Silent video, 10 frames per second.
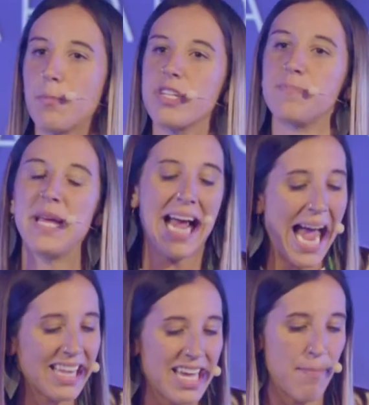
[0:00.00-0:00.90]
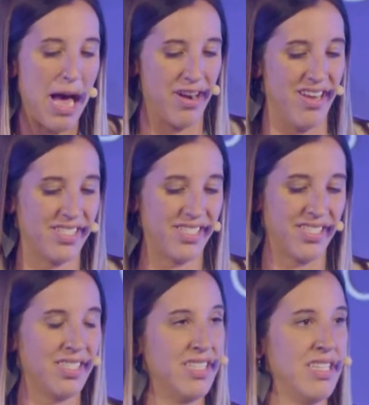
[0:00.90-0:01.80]
to speak highly about us.
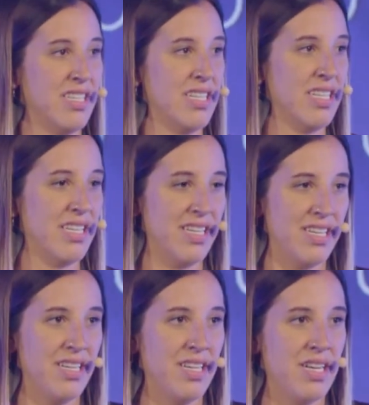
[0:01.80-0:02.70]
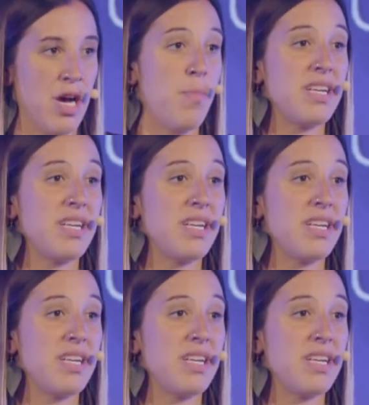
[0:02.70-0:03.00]
But